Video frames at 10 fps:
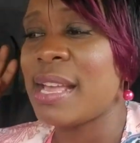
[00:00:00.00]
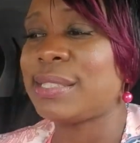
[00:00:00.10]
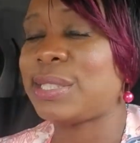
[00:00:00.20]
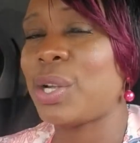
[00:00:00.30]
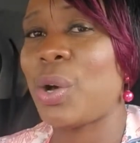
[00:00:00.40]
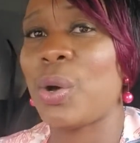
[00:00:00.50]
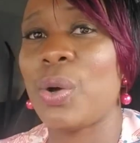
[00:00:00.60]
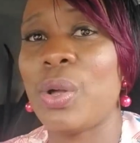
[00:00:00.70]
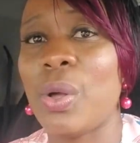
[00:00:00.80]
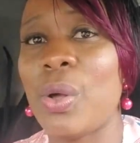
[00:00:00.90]

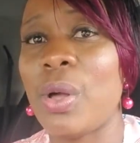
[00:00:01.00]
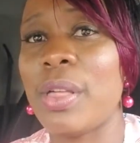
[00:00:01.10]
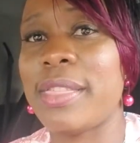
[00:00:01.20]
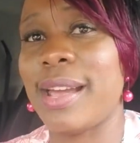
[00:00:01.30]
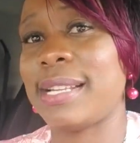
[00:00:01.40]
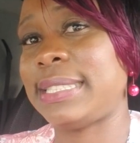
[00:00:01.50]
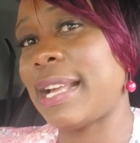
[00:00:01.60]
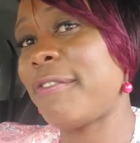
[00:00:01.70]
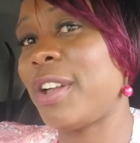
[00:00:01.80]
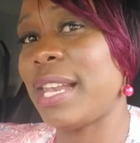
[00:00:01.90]
So there are
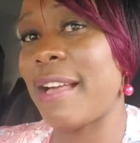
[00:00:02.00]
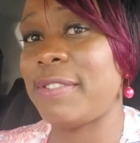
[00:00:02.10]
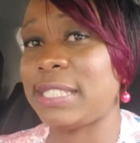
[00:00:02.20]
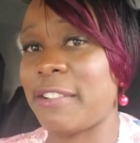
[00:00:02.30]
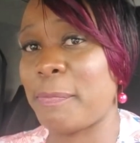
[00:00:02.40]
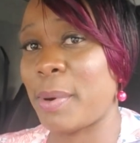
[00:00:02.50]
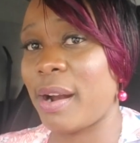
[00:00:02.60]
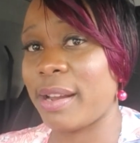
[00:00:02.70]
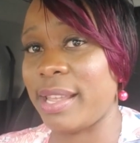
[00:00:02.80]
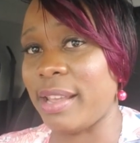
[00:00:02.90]
several levels of
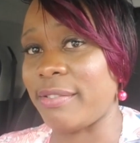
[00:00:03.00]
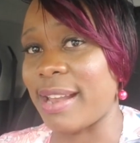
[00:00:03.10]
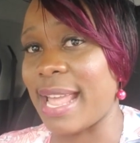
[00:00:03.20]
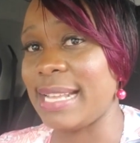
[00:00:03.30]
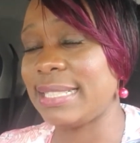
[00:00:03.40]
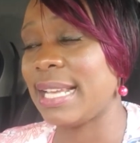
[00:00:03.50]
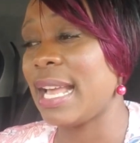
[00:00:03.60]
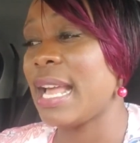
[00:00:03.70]
parking, right?